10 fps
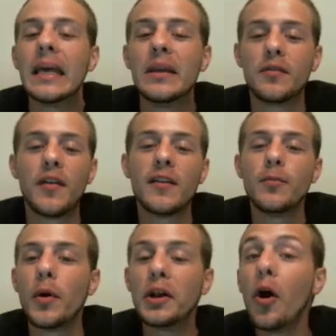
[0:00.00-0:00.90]
is
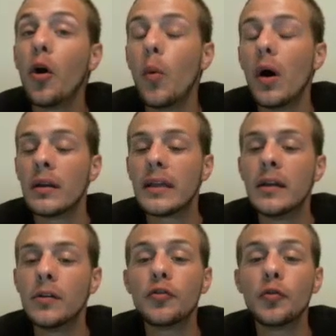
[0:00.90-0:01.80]
5.01
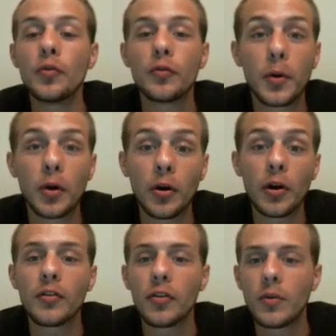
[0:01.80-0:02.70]
kilojoules
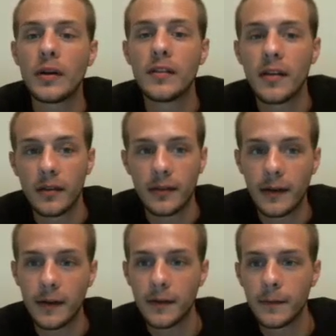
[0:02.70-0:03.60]
per degree
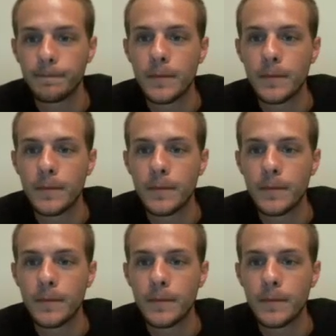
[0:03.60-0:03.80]
Celsius.